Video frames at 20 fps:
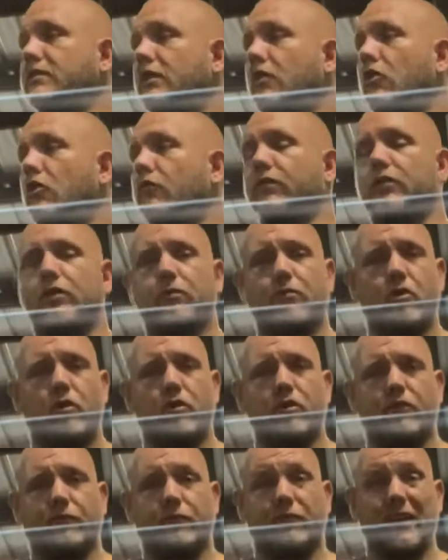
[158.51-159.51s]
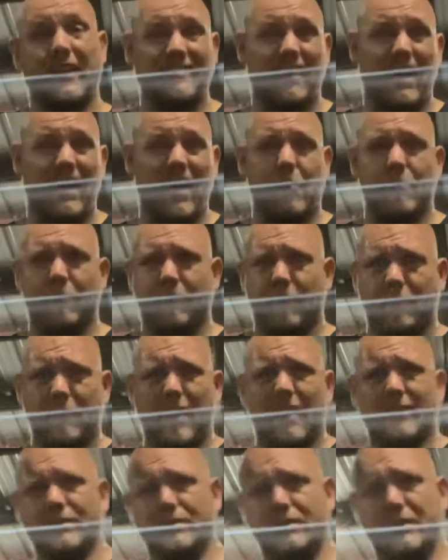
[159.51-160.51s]
hopefully tomorrow if we've got time, if I'm
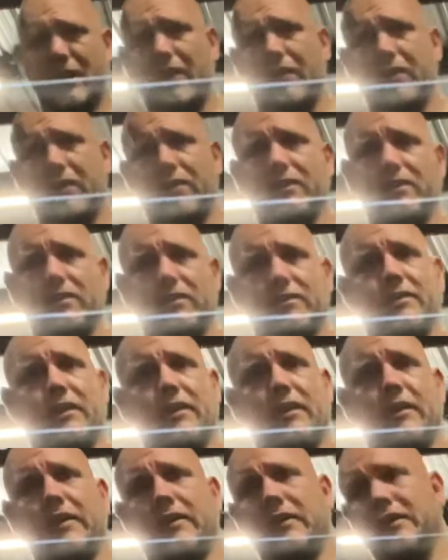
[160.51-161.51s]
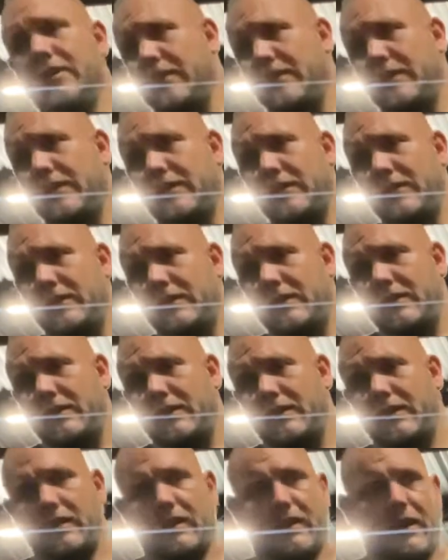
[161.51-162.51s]
not too tired, because
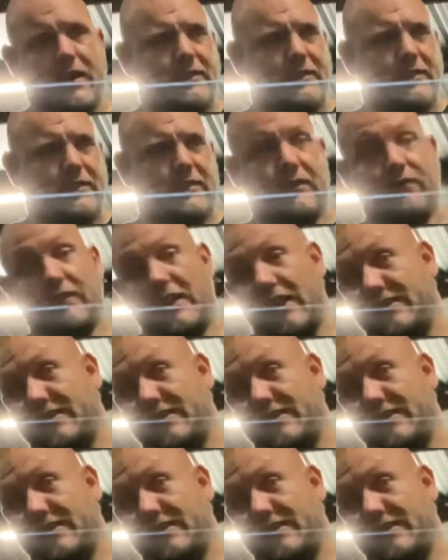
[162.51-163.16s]
I just even got